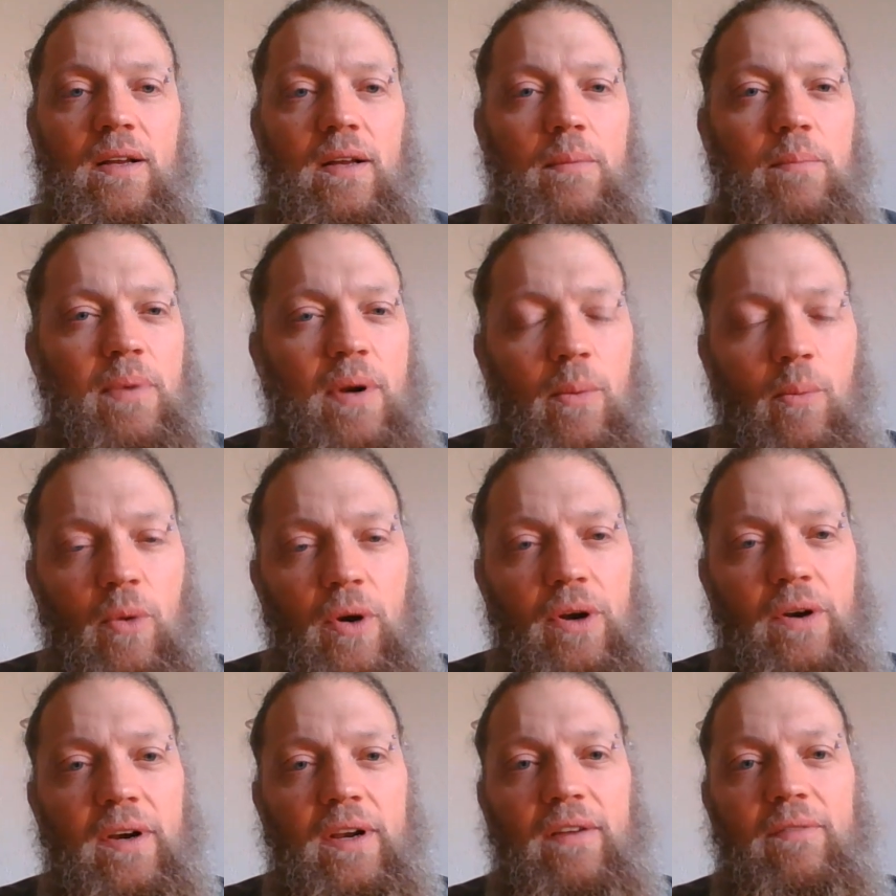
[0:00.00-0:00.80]
But I'm
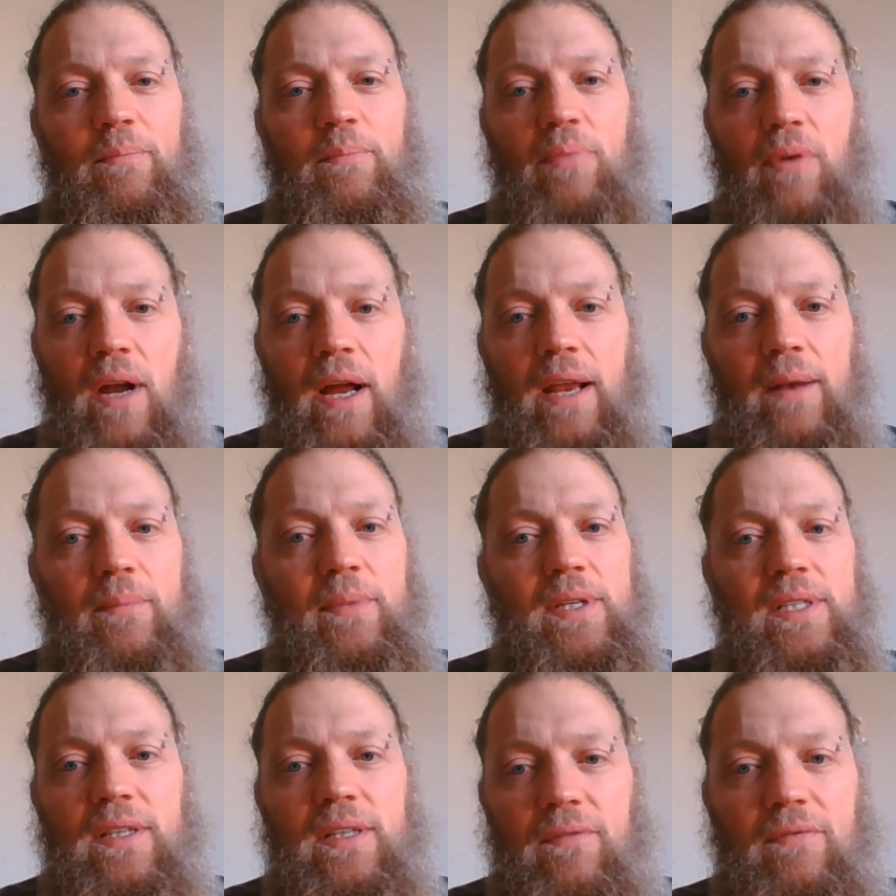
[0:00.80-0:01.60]
wondering if Brian
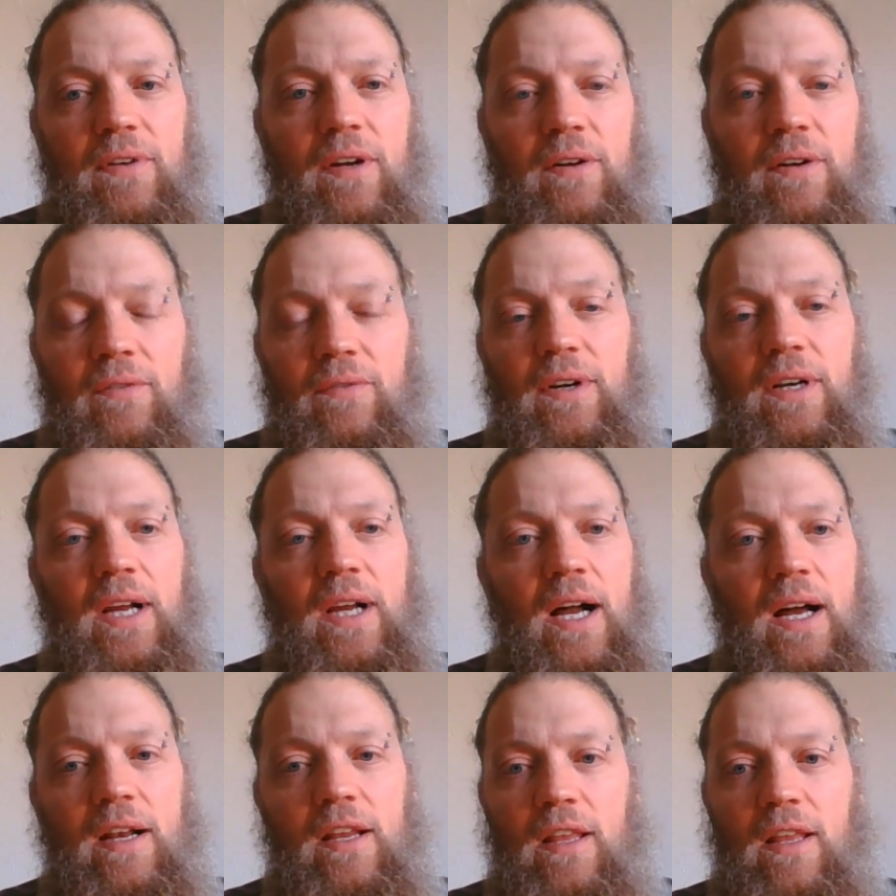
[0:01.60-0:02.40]
must have felt and
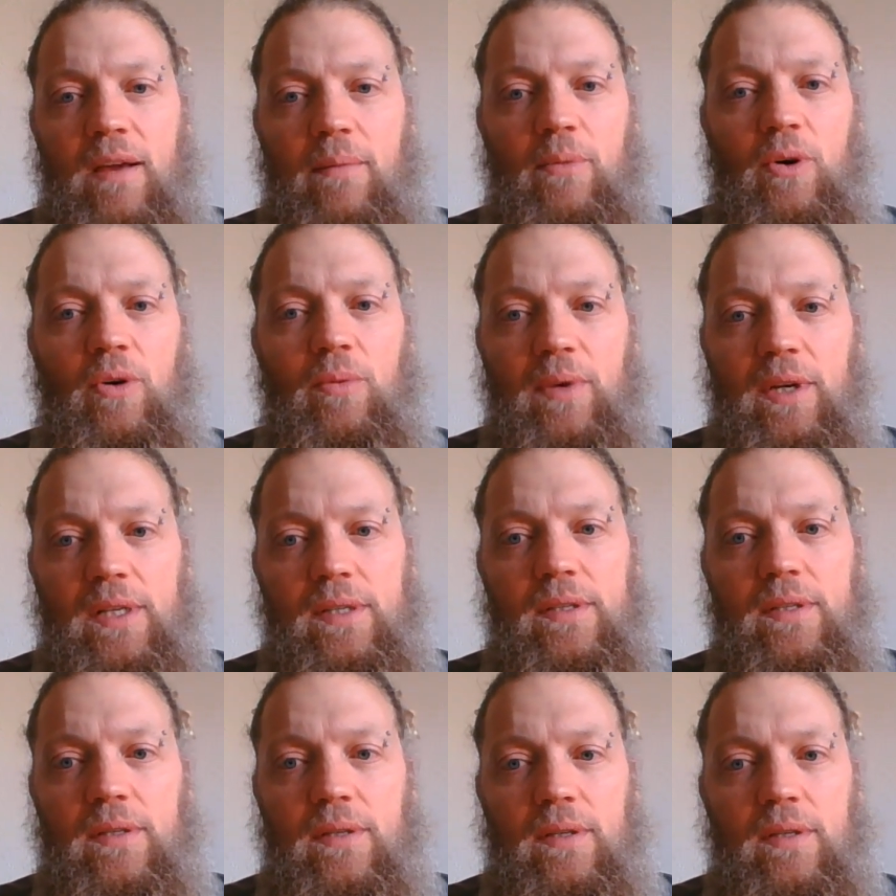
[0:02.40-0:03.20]
forgotten in that
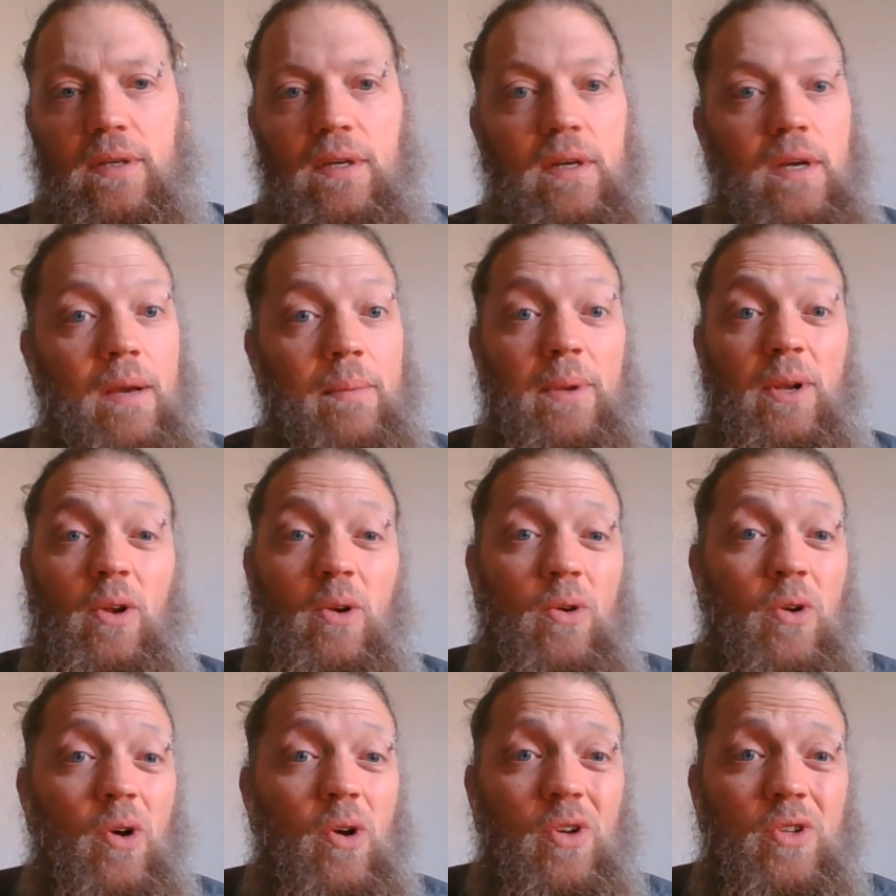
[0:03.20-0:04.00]
moment. I mean, who
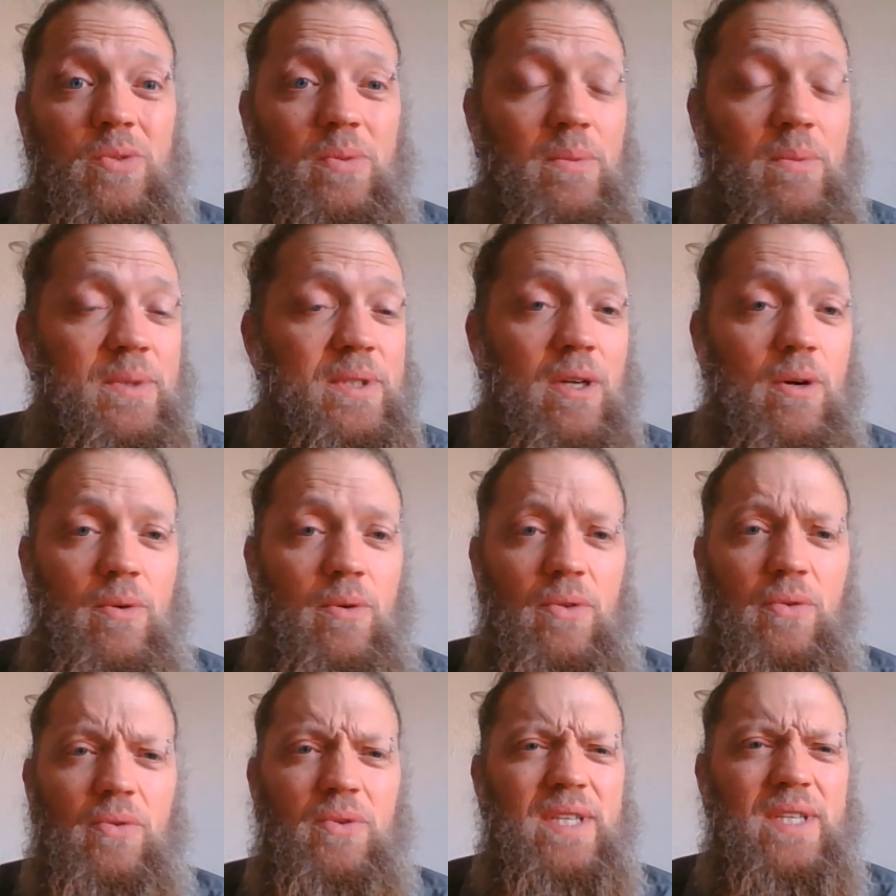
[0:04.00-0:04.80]
knows what was going
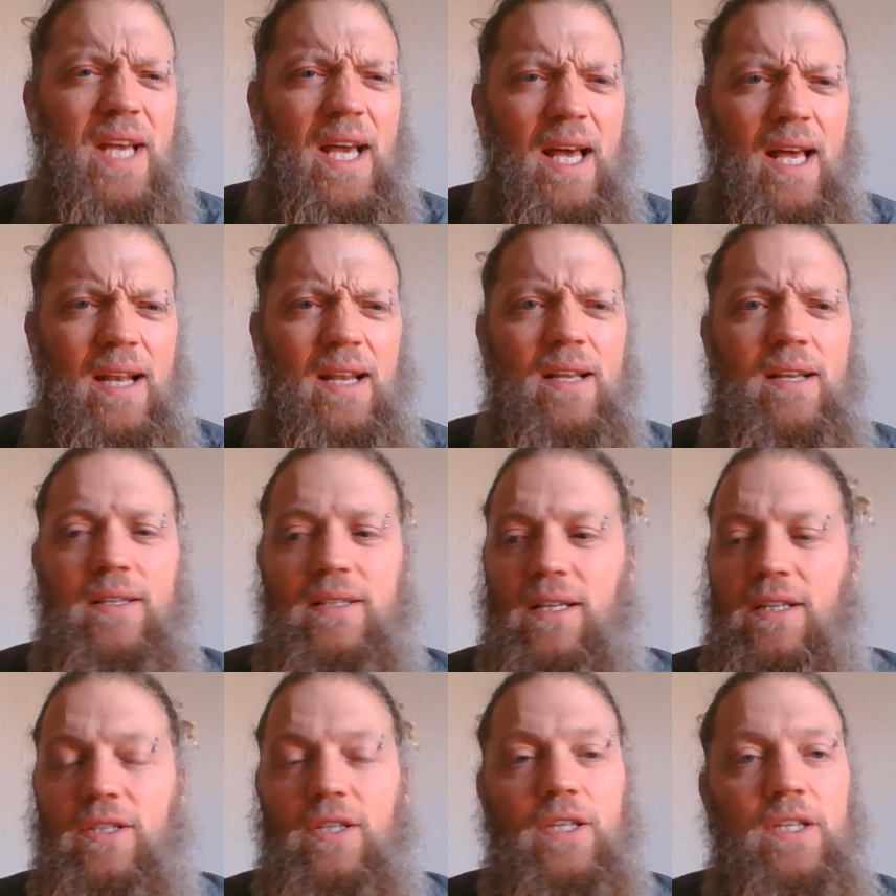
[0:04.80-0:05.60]
through his head at
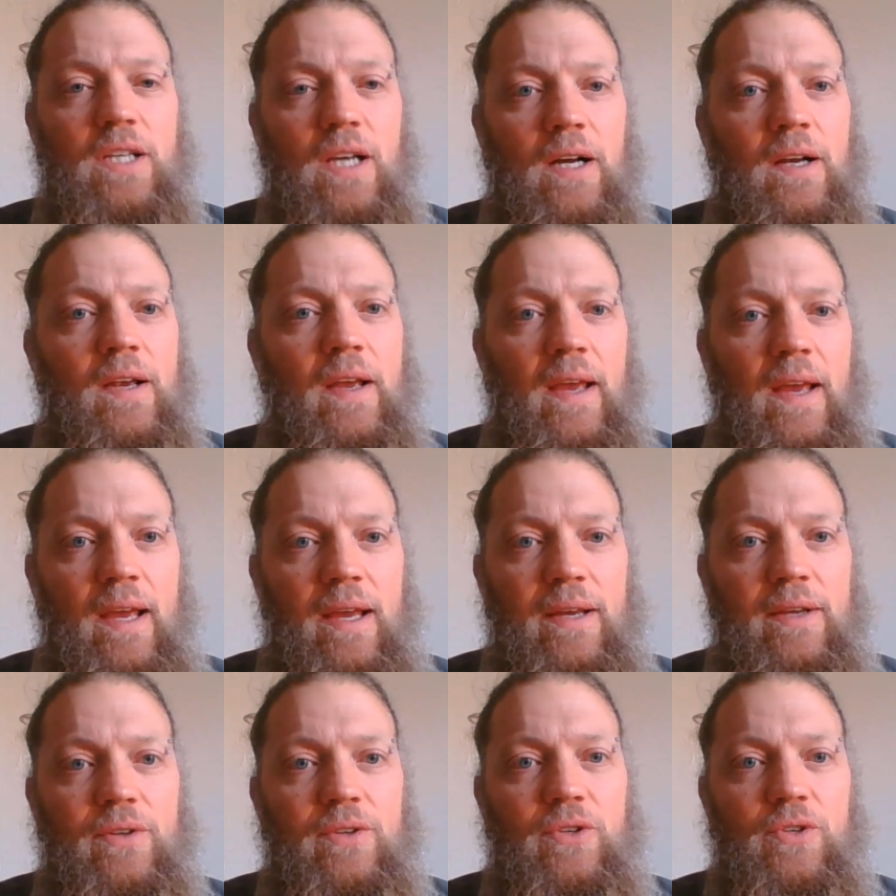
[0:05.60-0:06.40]
such a young
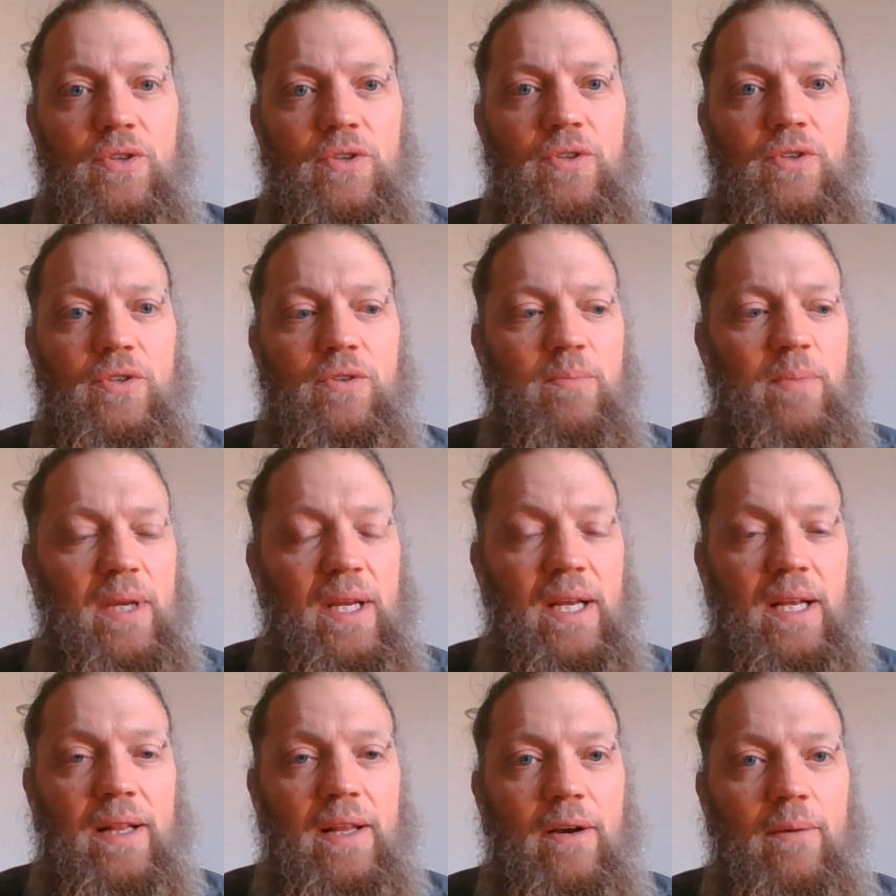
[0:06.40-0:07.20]
age,
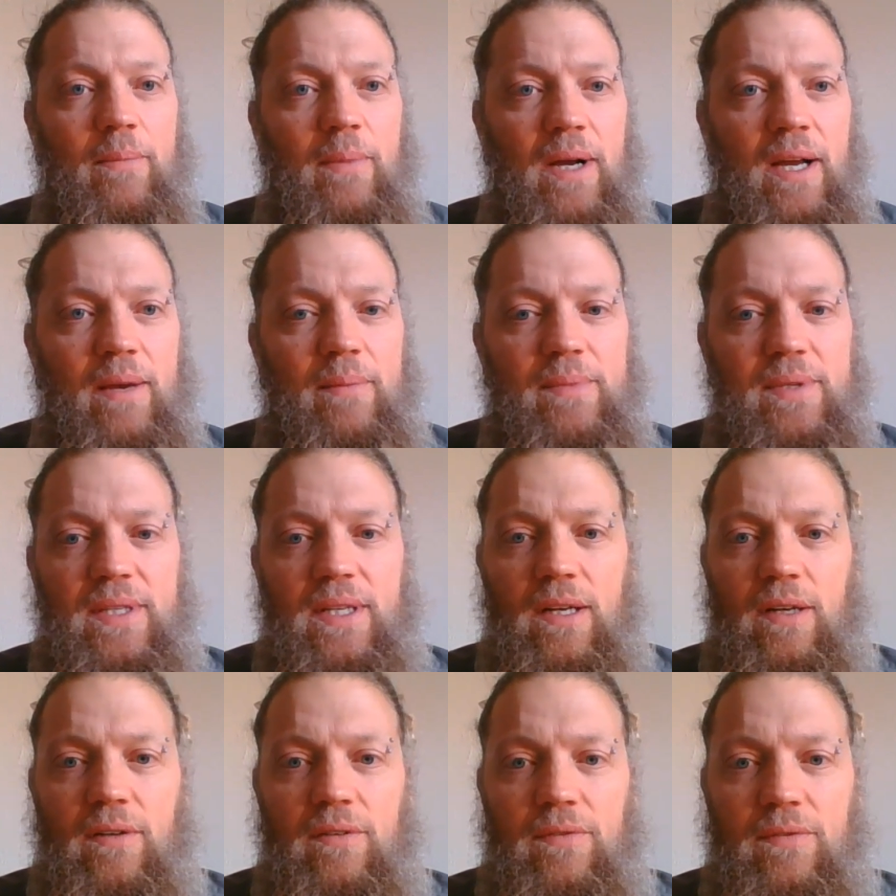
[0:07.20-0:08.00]
being there by
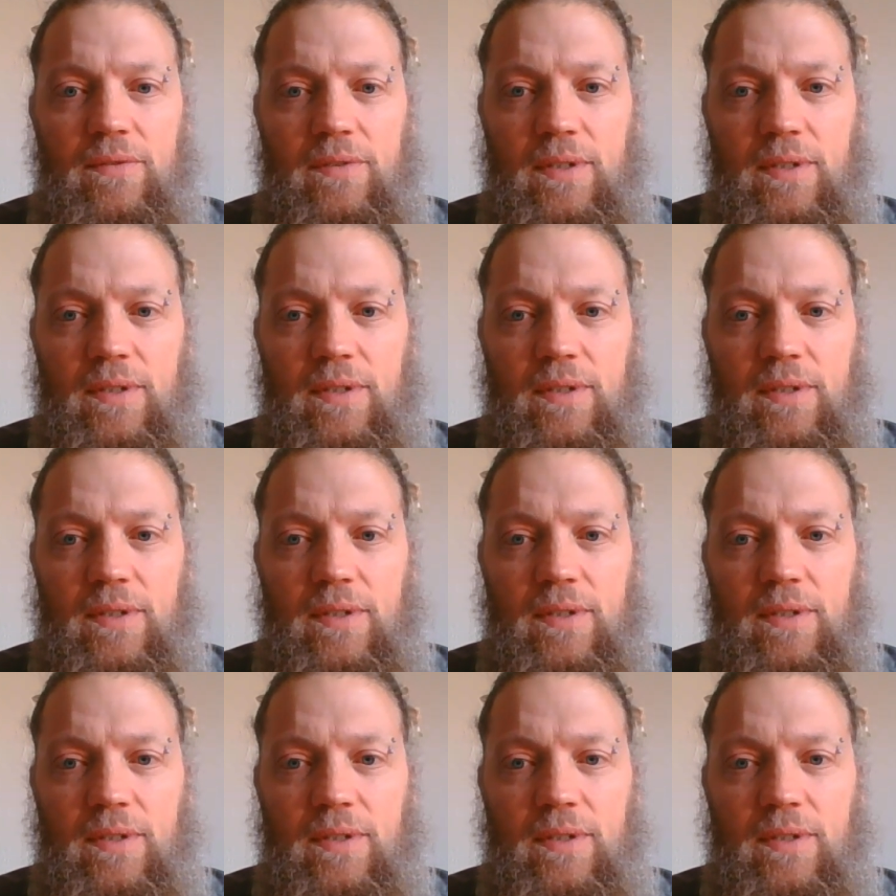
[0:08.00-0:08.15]
himself.